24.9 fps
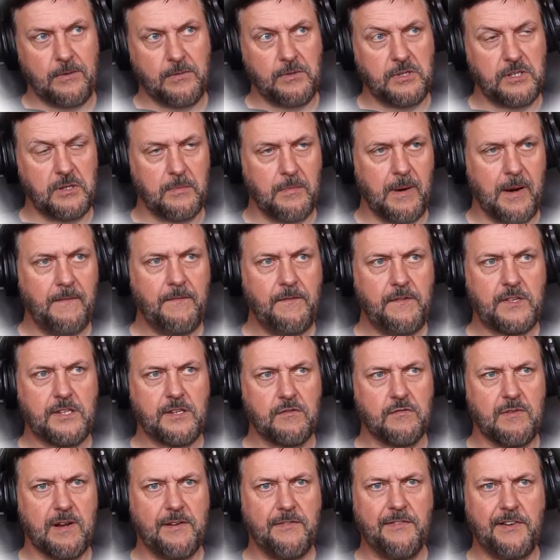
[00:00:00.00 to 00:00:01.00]
a month, so
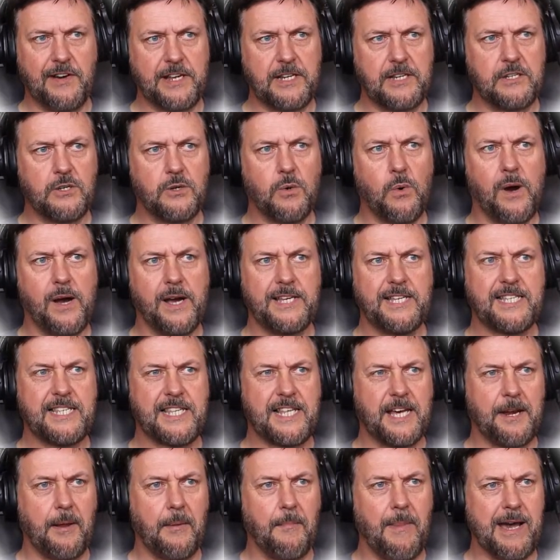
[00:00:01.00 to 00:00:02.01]
roughly twice
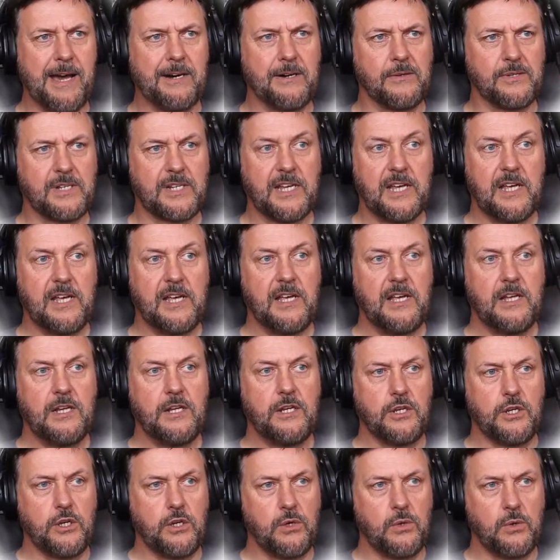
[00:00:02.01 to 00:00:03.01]
that amount,
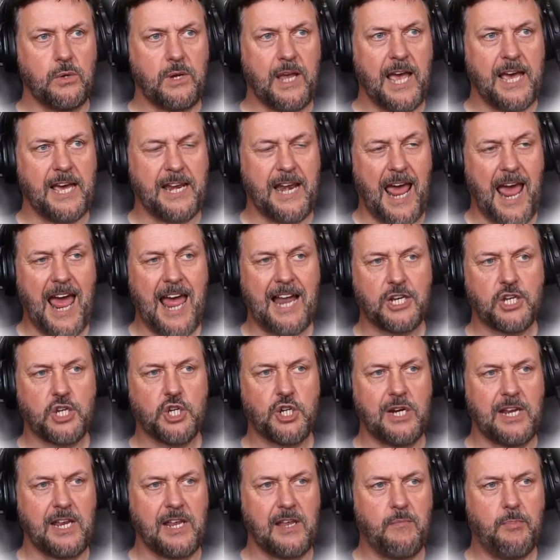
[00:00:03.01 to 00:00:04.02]
you can
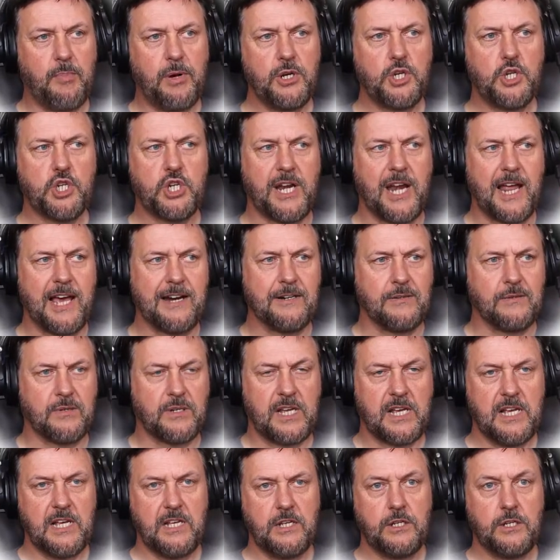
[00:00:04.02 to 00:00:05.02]
actually push it out
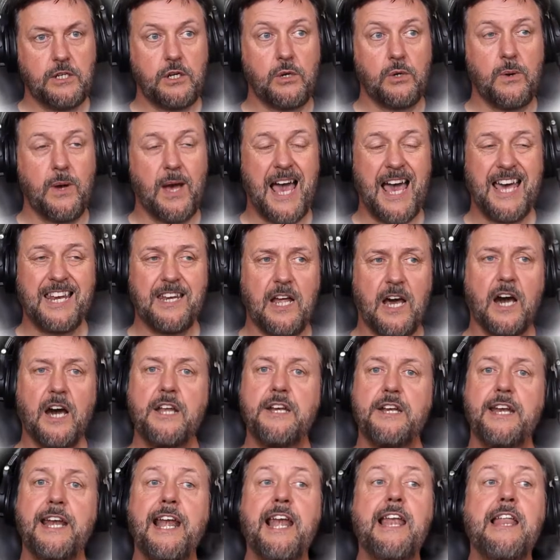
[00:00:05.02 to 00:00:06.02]
to an
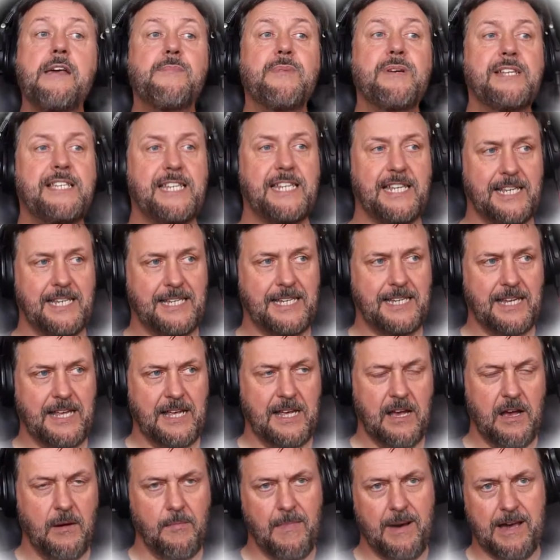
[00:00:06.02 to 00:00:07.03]
unlimited
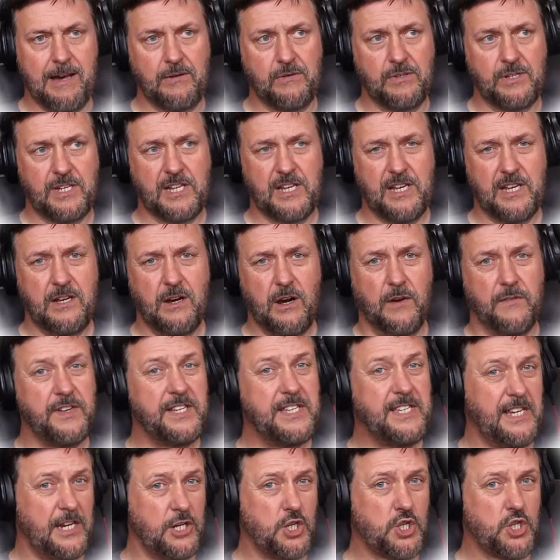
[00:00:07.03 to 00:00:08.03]
amount of
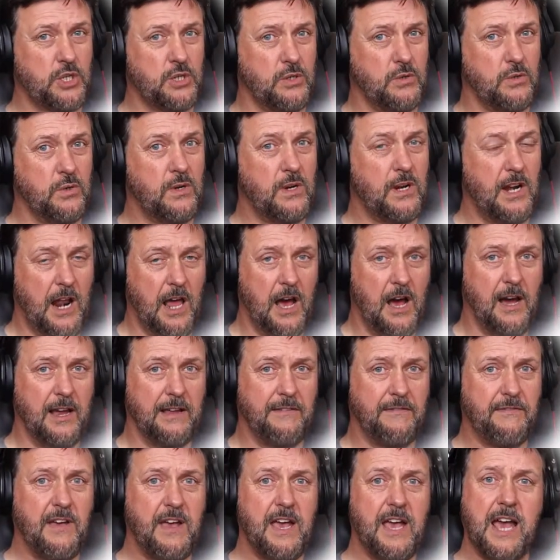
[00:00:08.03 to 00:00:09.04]
additional
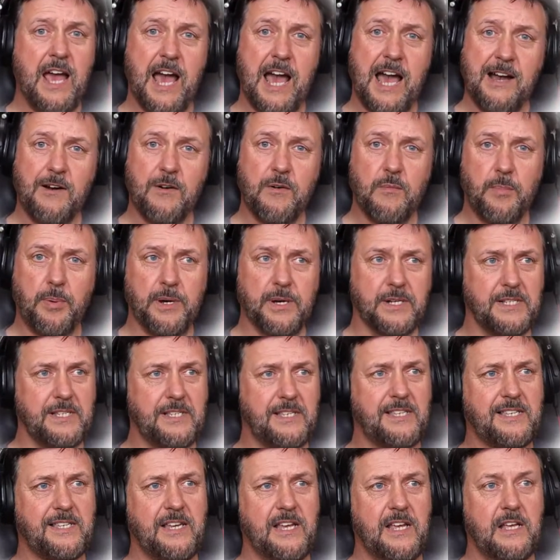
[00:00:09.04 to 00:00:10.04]
live
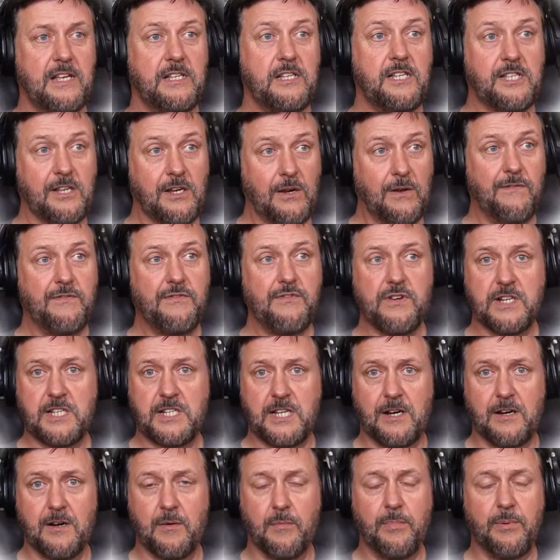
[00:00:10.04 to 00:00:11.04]
outputs. So, for
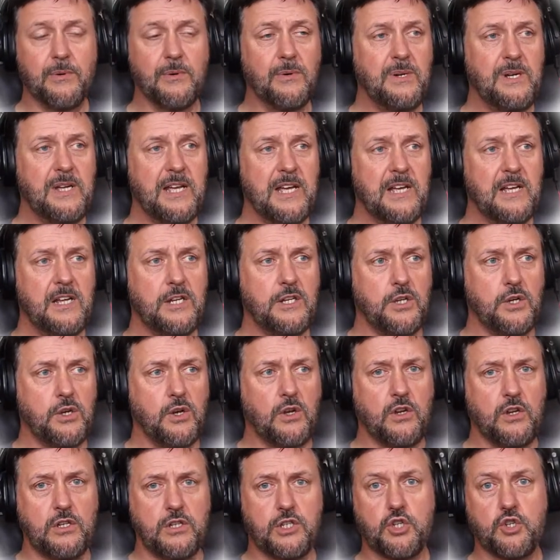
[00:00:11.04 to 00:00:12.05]
example, you
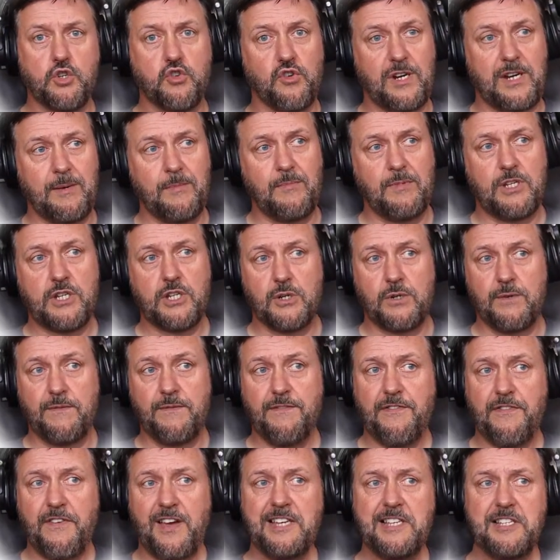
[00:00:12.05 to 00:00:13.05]
could stream to
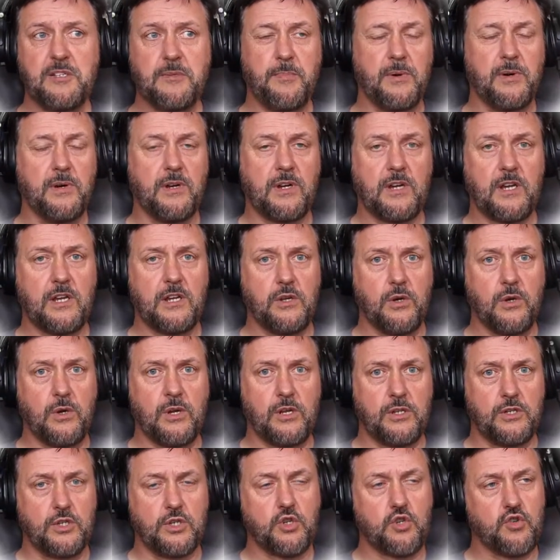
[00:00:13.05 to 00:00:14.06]
Facebook, you could
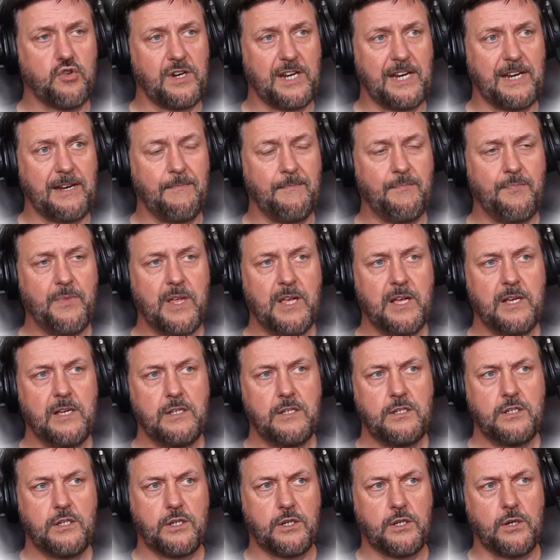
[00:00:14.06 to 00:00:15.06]
stream
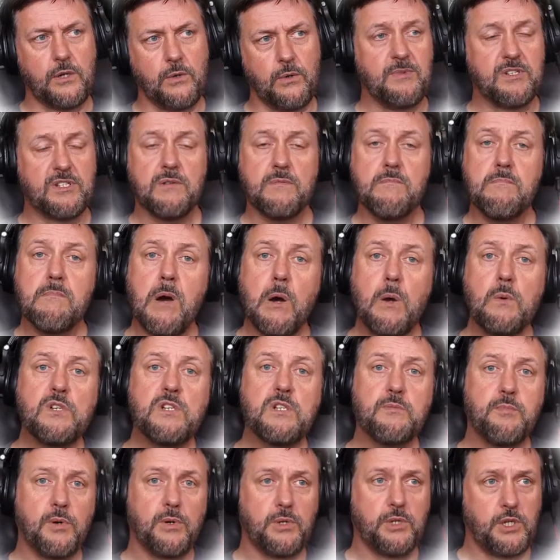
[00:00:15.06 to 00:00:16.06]
to
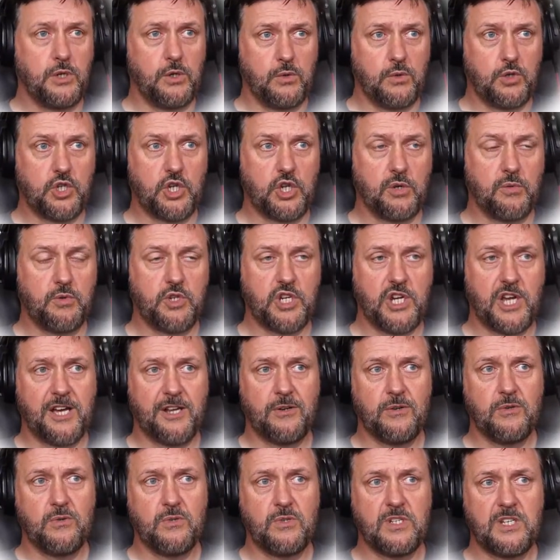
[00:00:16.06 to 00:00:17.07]
multiple YouTube
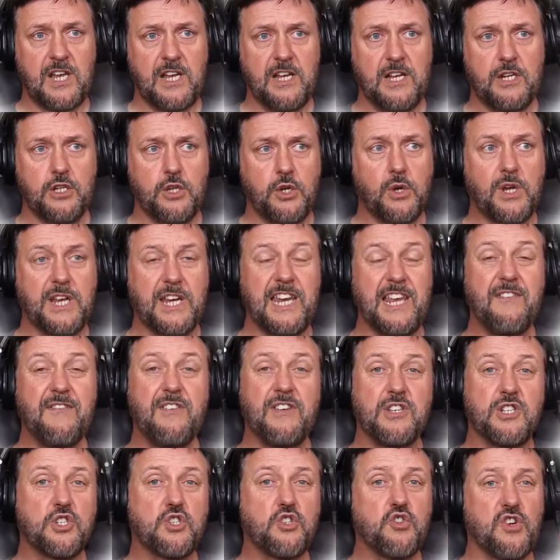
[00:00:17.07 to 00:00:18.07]
channels, you could even
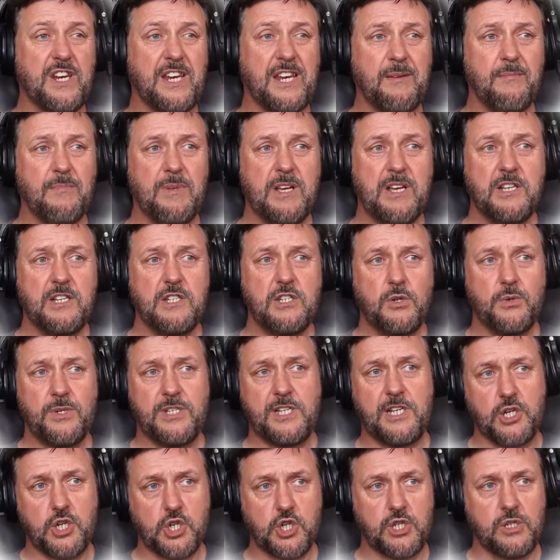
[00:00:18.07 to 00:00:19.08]
stream to
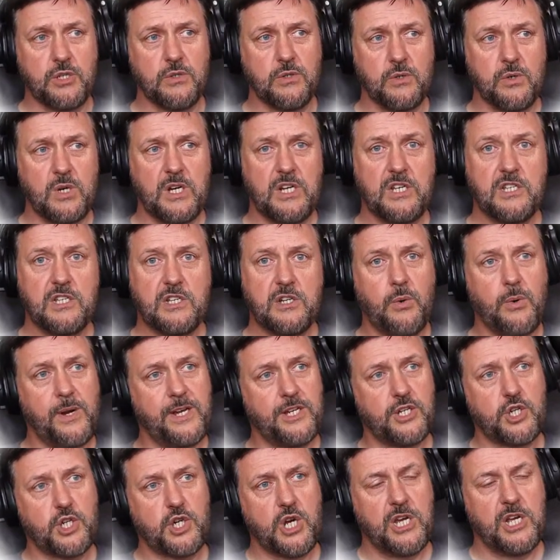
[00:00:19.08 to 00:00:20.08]
additional
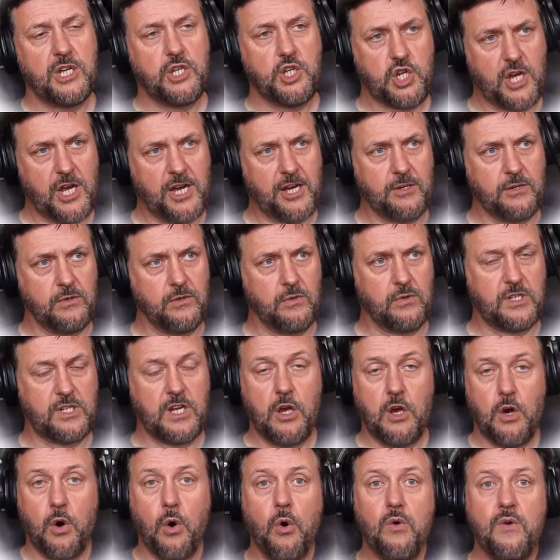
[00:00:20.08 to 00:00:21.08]
Twitch channels,
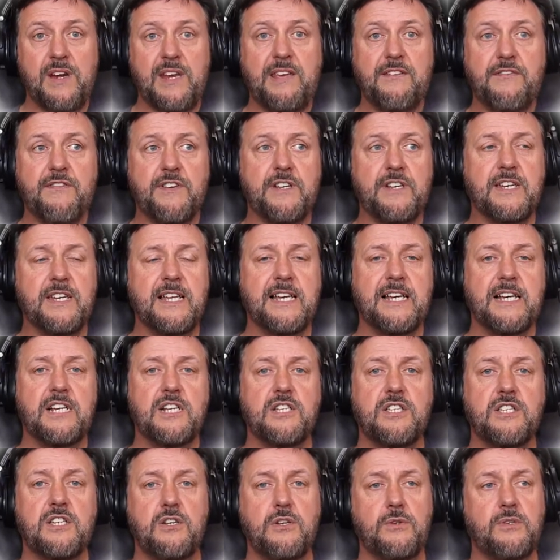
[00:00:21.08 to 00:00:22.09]
or even
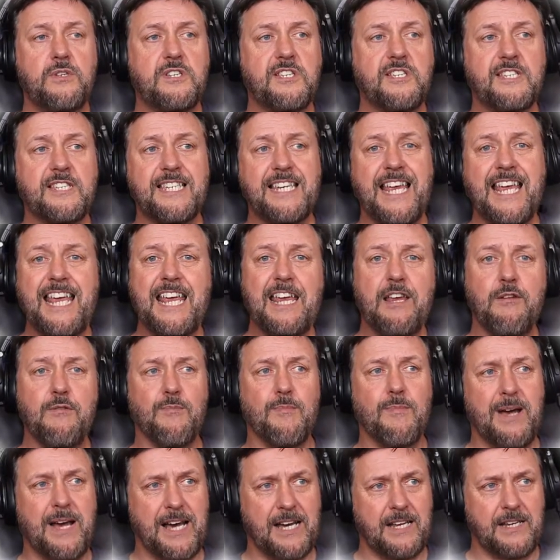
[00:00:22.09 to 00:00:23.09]
to Steam
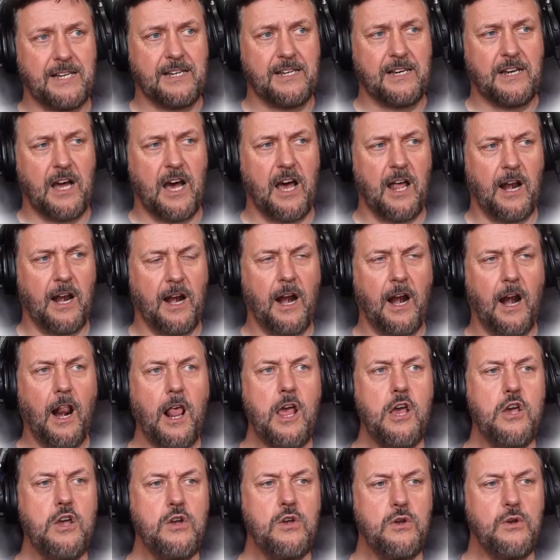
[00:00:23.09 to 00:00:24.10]
and a
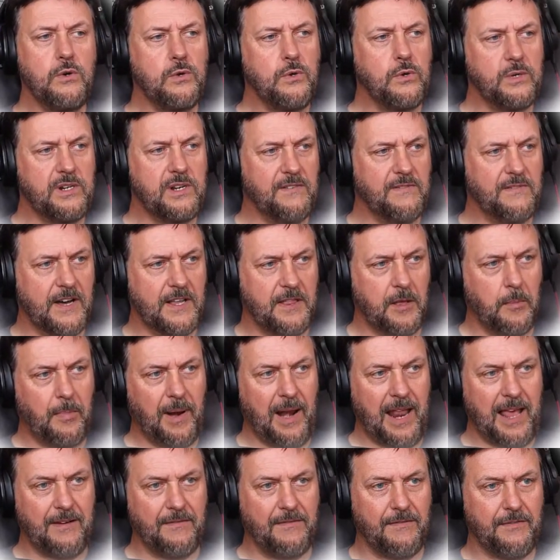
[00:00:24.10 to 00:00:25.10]
load of other
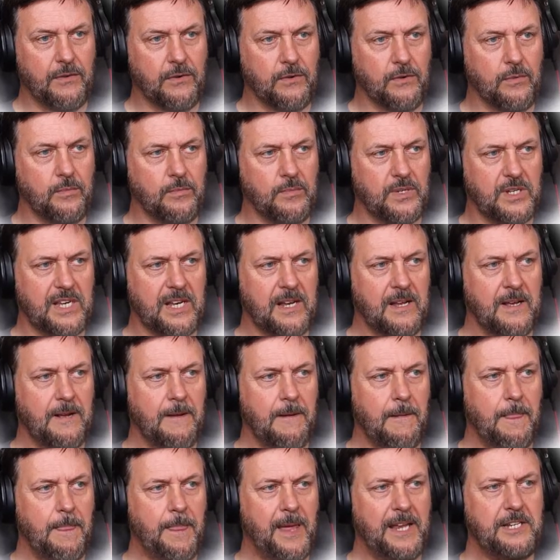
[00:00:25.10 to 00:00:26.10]
platforms.
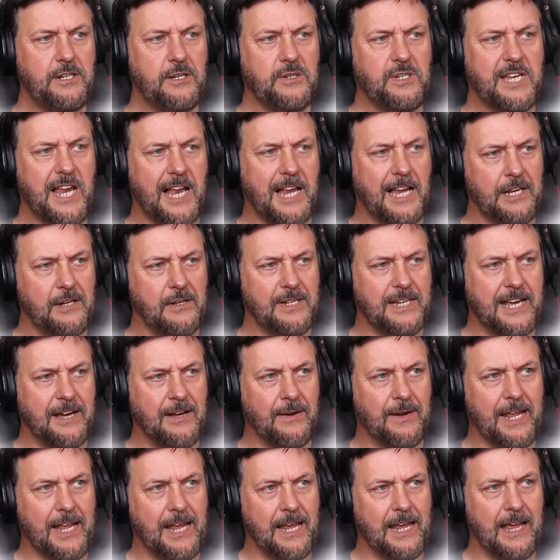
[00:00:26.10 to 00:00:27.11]
They do tell you down
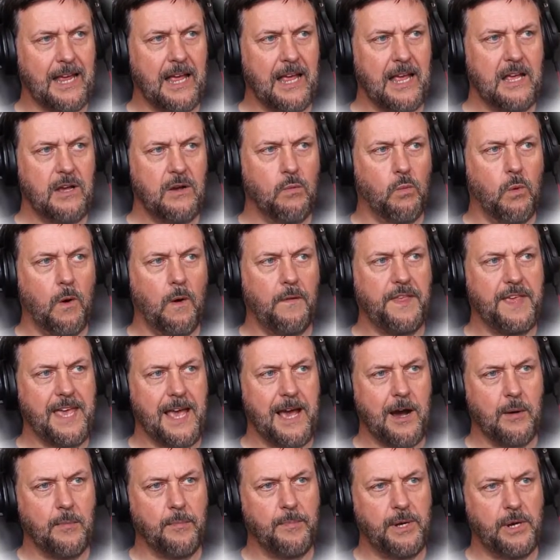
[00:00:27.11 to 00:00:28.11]
here what the
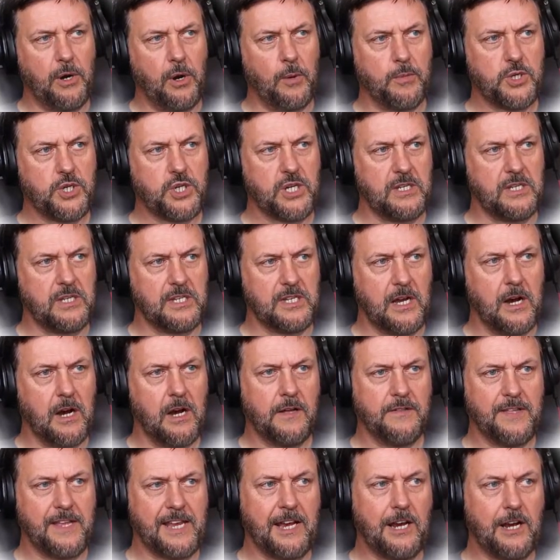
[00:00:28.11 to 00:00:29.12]
output options are.
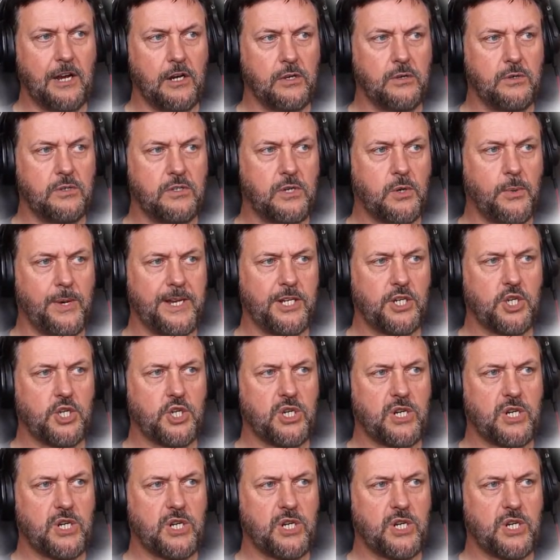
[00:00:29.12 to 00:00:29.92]
They include Twitch